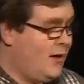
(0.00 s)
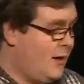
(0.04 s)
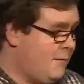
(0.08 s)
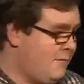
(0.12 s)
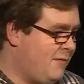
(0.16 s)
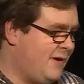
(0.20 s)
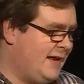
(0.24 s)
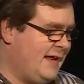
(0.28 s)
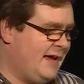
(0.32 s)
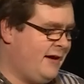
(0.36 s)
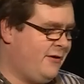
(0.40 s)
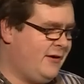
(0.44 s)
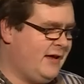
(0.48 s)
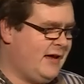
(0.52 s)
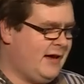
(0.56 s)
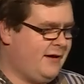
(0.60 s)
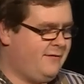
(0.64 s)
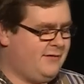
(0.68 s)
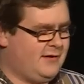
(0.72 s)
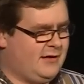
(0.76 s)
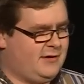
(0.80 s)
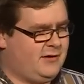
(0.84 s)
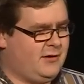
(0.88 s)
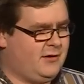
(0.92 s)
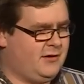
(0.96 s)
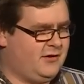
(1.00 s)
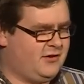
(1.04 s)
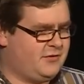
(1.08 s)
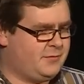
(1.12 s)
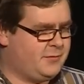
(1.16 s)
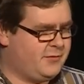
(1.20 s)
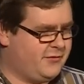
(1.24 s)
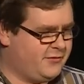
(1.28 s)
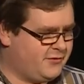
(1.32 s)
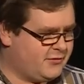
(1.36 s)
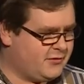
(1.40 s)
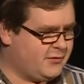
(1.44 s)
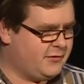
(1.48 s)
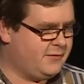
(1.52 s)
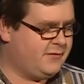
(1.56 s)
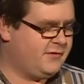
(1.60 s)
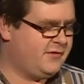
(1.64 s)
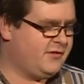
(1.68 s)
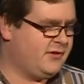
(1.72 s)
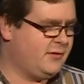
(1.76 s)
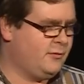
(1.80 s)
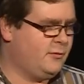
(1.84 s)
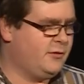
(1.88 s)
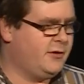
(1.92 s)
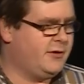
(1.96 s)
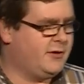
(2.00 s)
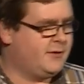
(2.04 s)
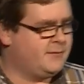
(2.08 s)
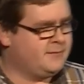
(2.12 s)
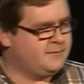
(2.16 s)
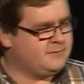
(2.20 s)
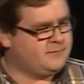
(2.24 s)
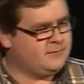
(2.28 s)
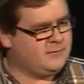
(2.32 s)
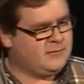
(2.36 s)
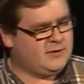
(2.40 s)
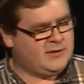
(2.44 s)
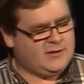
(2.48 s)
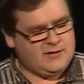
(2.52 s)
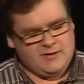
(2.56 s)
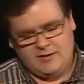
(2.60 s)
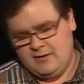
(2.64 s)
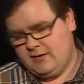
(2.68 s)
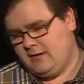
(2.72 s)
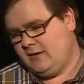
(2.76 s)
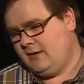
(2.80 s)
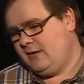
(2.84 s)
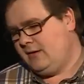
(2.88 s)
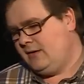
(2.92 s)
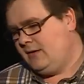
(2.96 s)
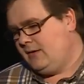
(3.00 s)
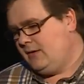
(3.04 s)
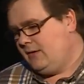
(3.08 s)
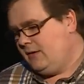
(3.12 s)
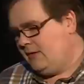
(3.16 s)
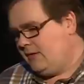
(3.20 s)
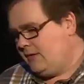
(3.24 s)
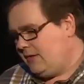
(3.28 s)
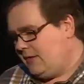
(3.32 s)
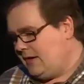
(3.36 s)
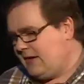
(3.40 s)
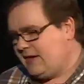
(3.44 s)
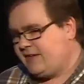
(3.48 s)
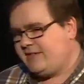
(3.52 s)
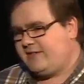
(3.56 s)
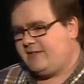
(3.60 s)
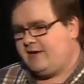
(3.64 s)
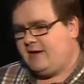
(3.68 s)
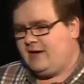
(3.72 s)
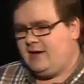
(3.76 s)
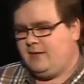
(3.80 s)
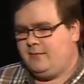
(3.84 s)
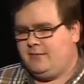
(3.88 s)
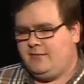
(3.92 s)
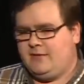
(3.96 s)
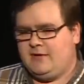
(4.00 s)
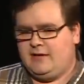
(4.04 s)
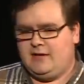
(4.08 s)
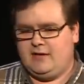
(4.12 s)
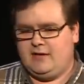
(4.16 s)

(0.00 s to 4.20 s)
but now I have that knowledge preserved somewhere. The next time that